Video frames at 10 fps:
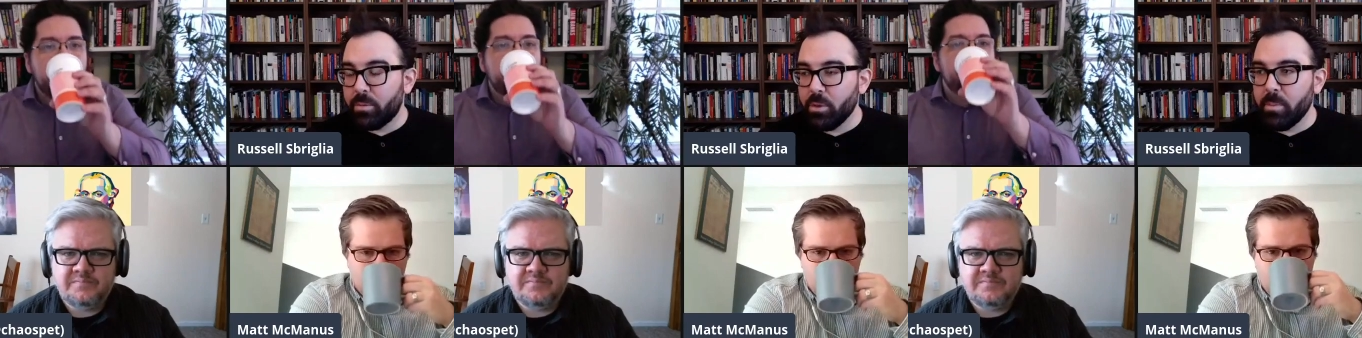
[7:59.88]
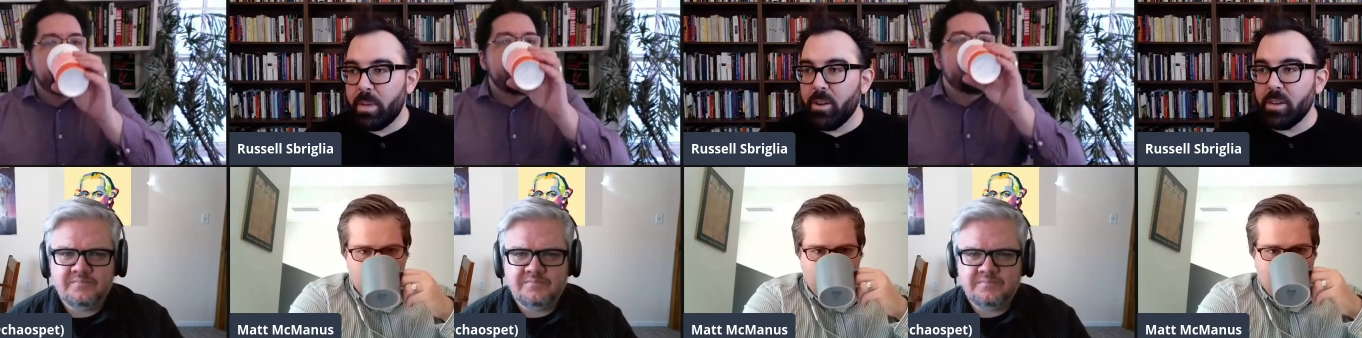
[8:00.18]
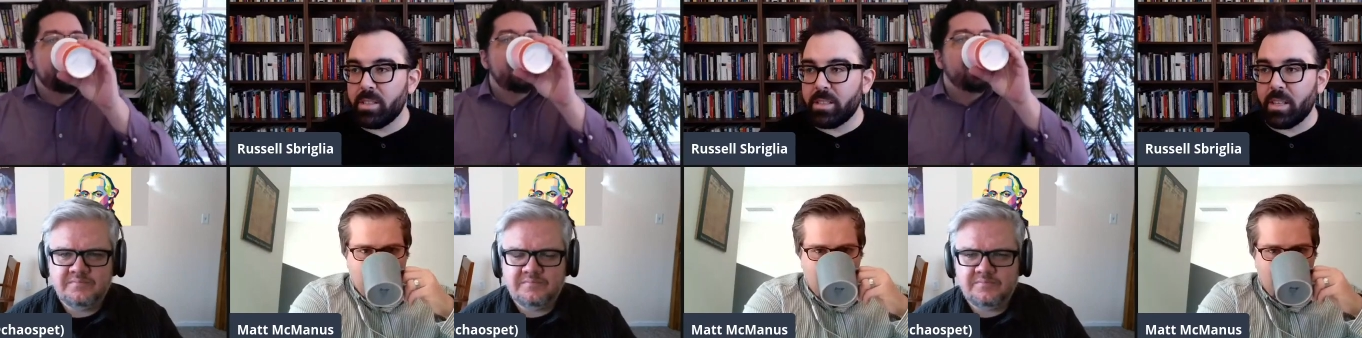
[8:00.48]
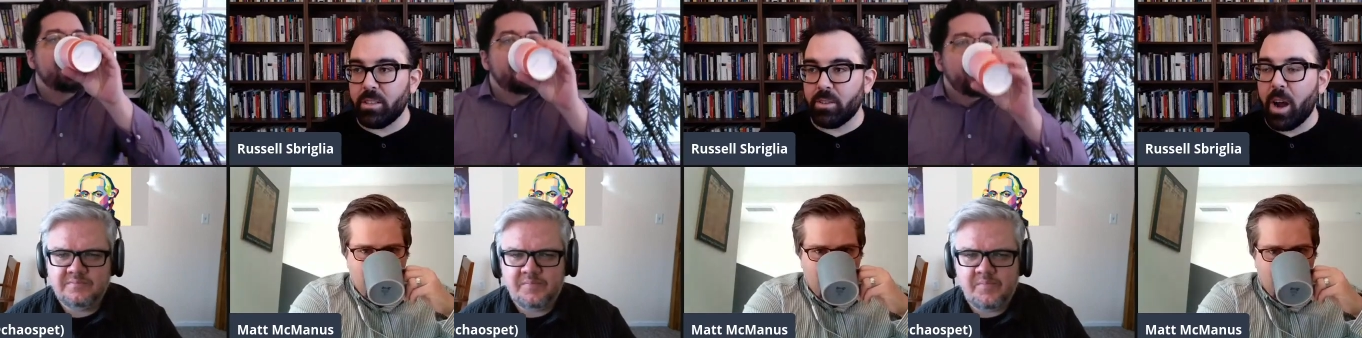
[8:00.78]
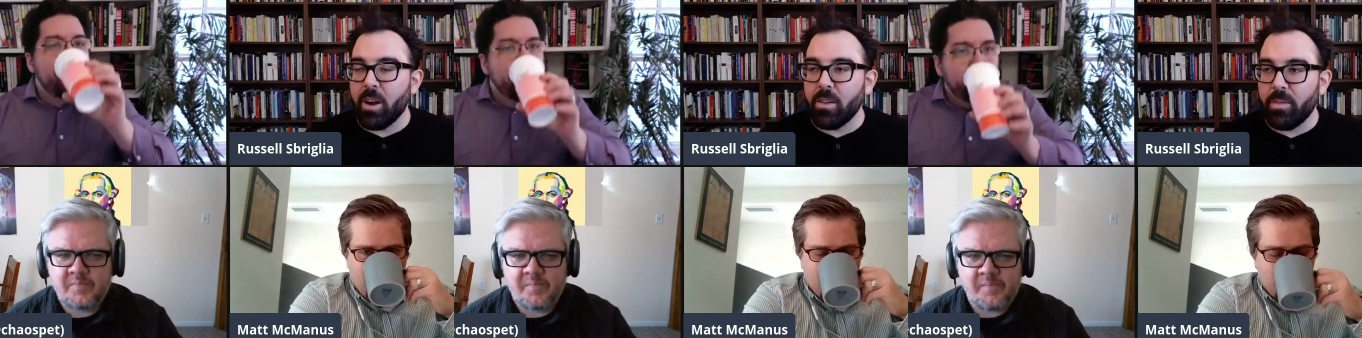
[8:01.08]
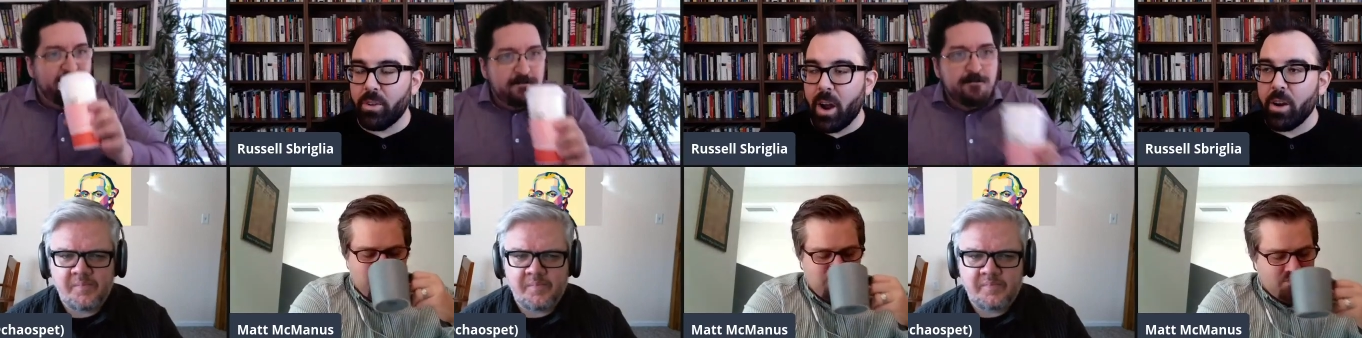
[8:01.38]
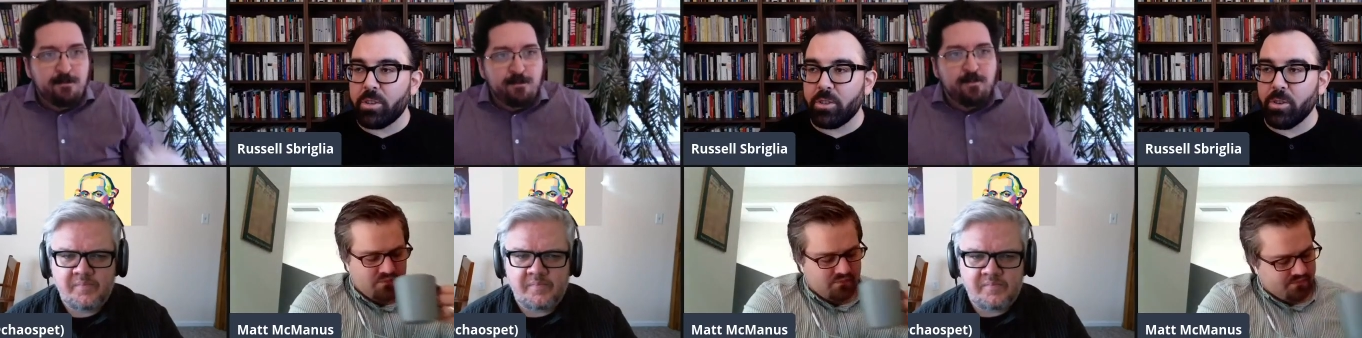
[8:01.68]
Speaker 1: for empiricists, that there are
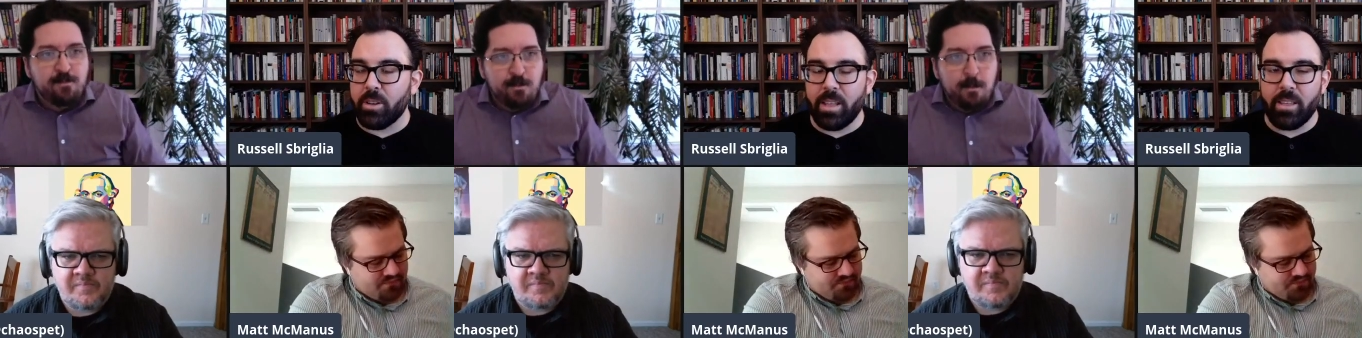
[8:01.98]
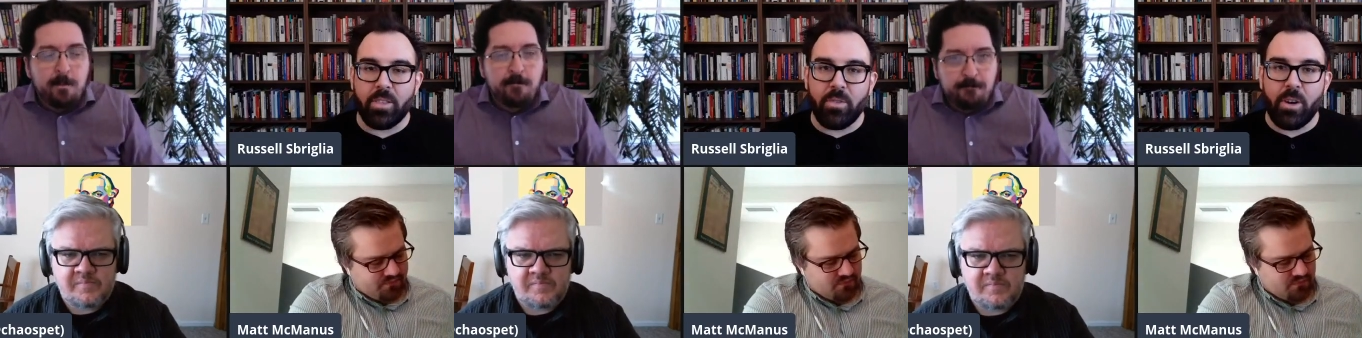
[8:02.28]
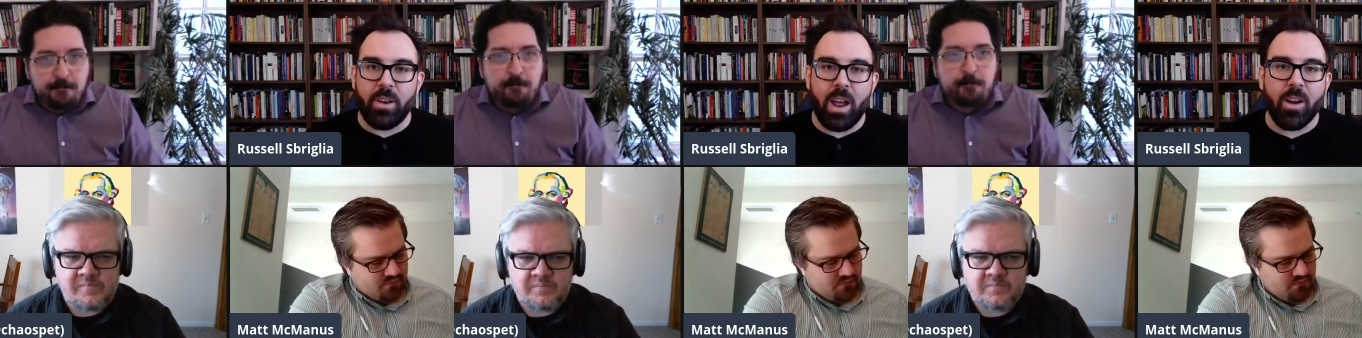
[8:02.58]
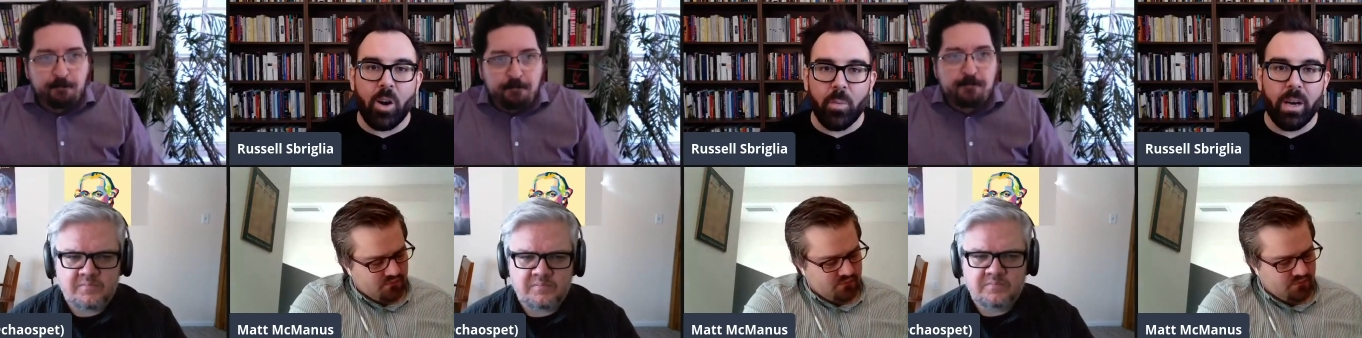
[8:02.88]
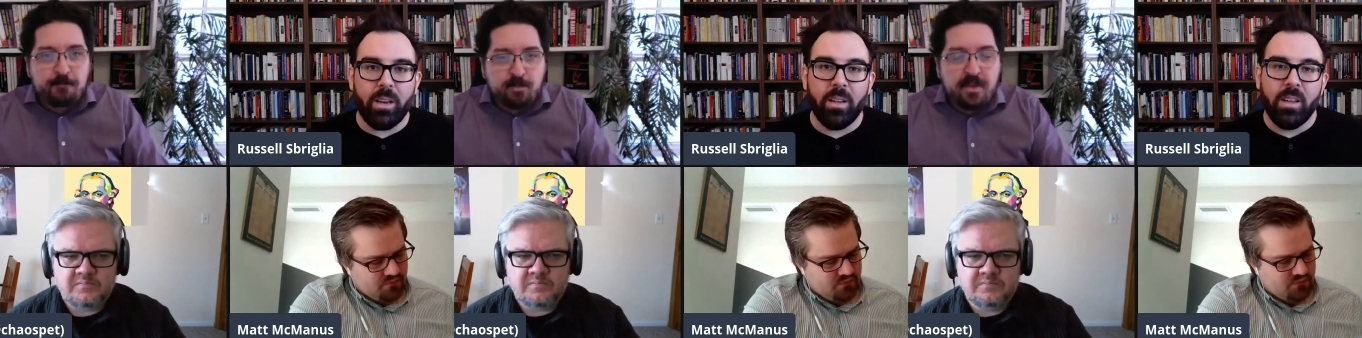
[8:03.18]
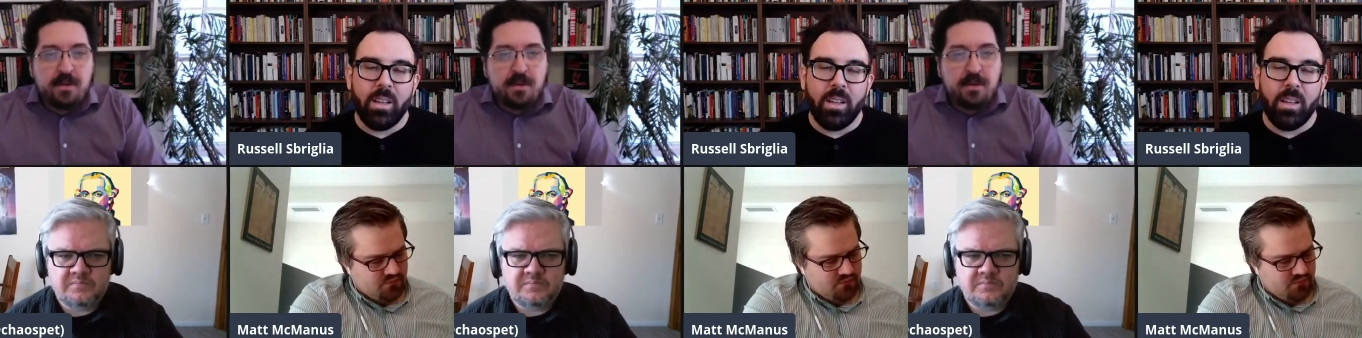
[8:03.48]
certain things. It's very narrow, but